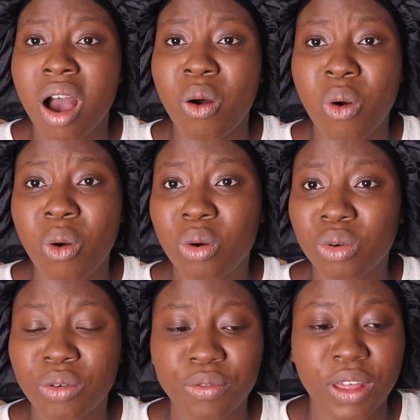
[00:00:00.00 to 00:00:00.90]
or
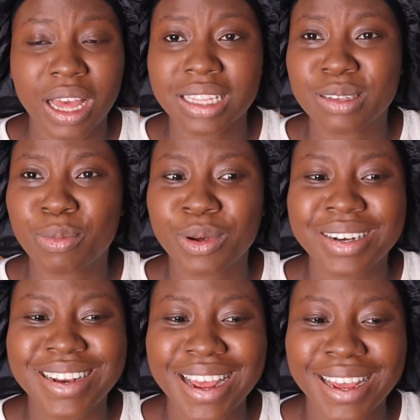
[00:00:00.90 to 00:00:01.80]
all of that? But
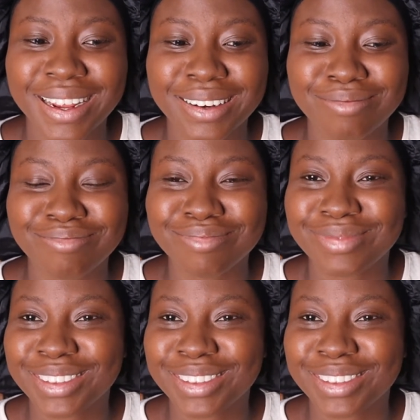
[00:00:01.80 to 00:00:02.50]
then,